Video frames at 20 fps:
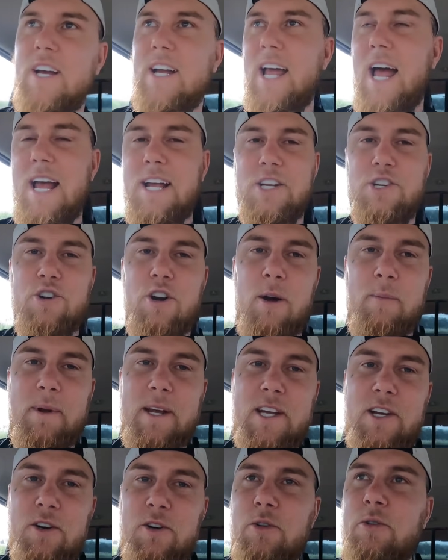Okay,
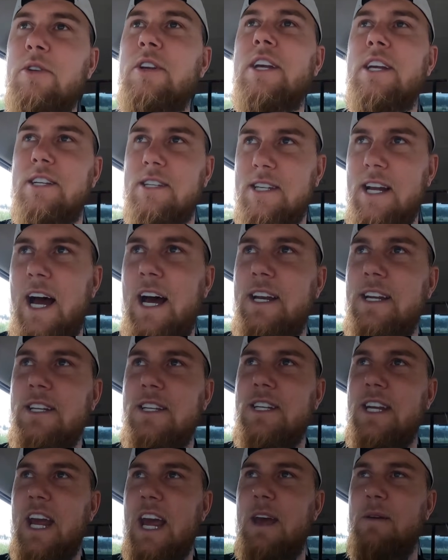tropical, you're starting to
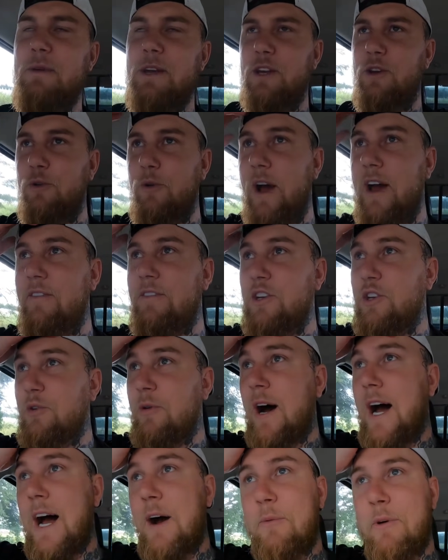scare me. Whoever
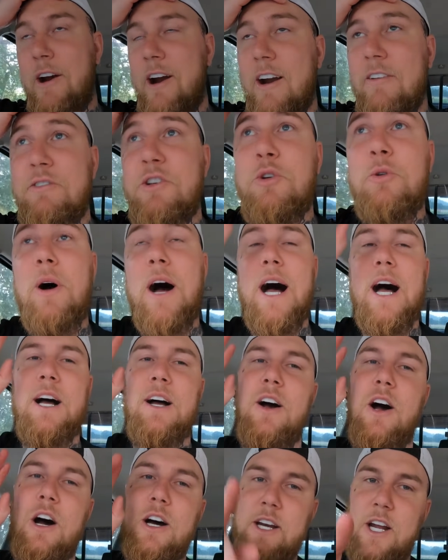you are, wherever you
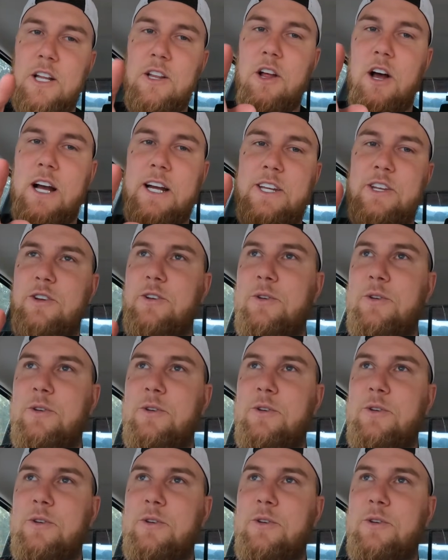are, I don't like